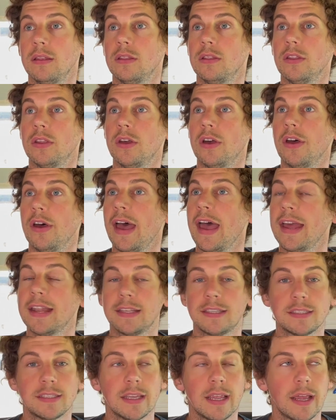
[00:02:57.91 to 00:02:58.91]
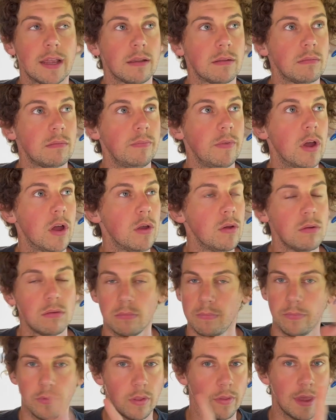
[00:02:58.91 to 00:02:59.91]
The headset, no,
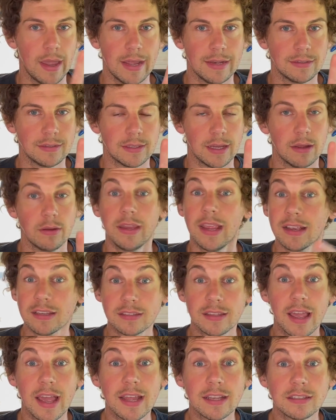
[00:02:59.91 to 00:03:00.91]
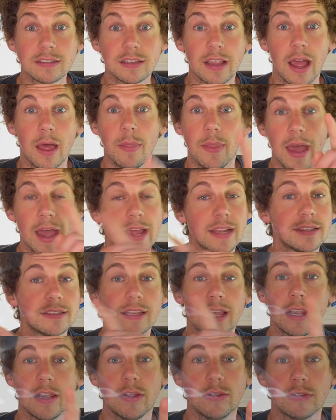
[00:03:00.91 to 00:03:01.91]
not the headset. Yes, the headset. The
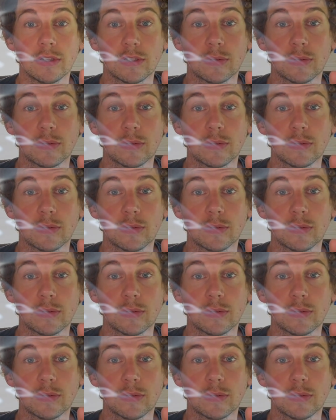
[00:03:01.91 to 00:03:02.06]
headset loses